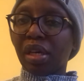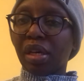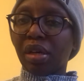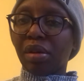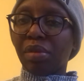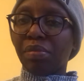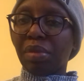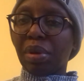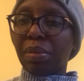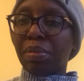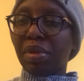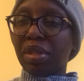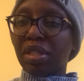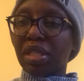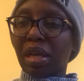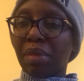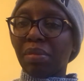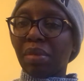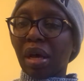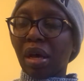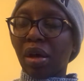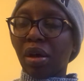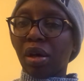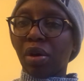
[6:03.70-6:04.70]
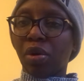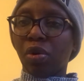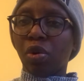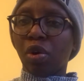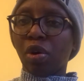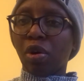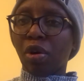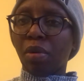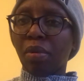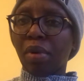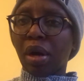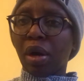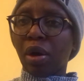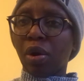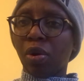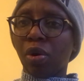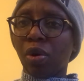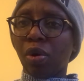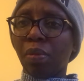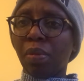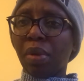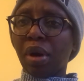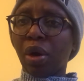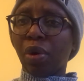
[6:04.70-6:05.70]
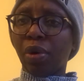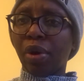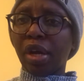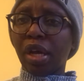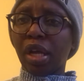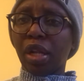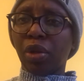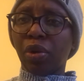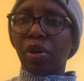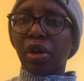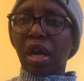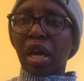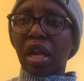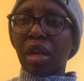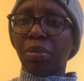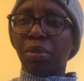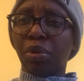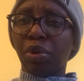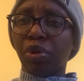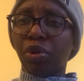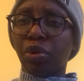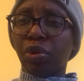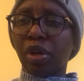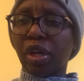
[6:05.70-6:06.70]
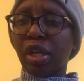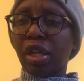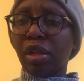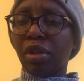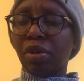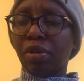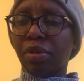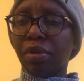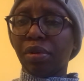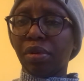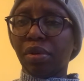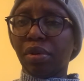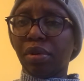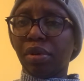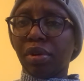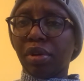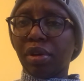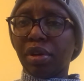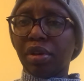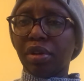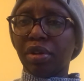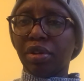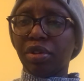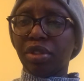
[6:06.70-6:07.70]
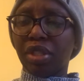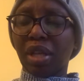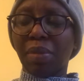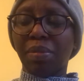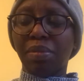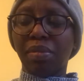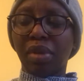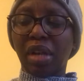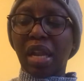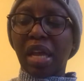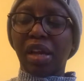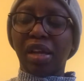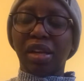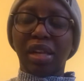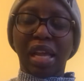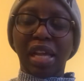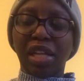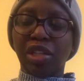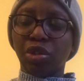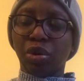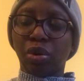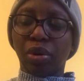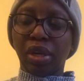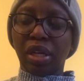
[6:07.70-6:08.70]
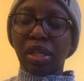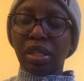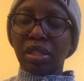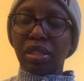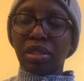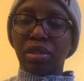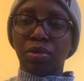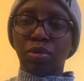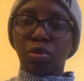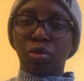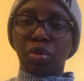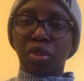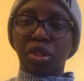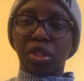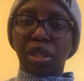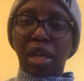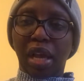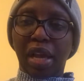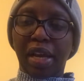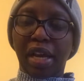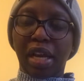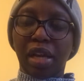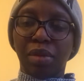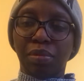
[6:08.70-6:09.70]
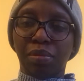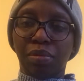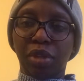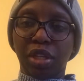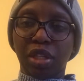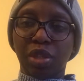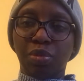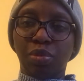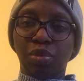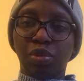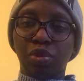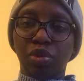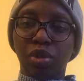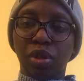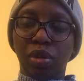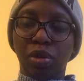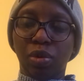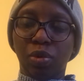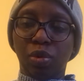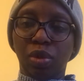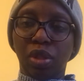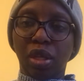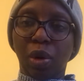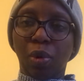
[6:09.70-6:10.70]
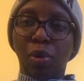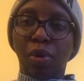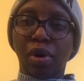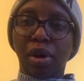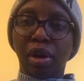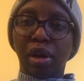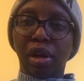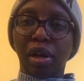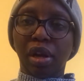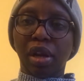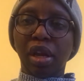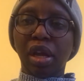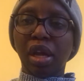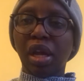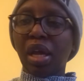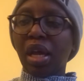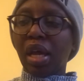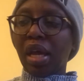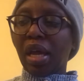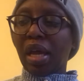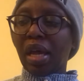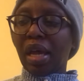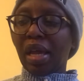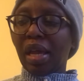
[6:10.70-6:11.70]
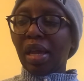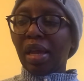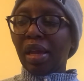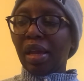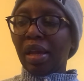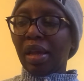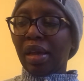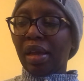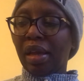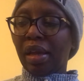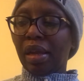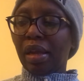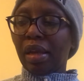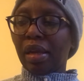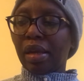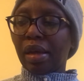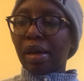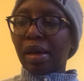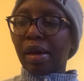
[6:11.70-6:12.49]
Maybe some jojoba oil or almond oil, or some like light oils which I can just put in with the water. And